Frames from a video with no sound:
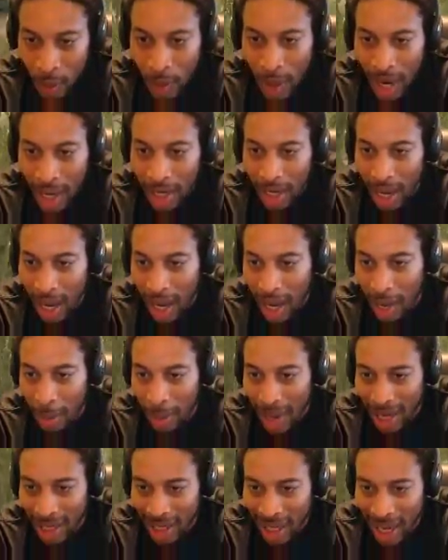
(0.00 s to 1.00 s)
Why? I,
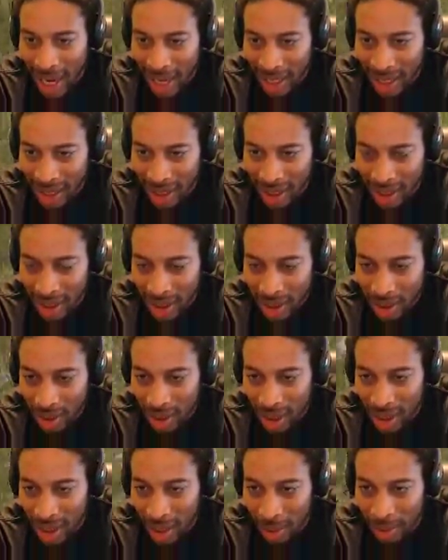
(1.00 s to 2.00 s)
am I lagging? You
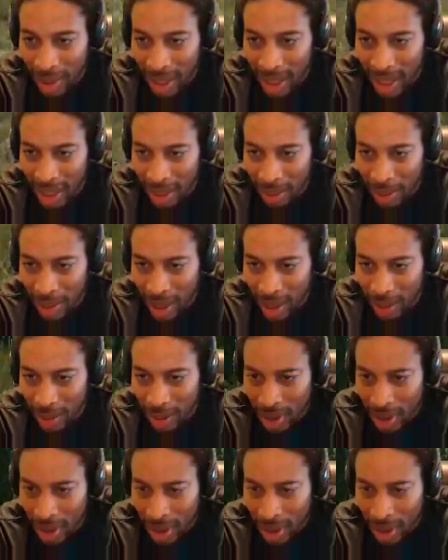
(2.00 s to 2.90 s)
think I'm lagging, maybe?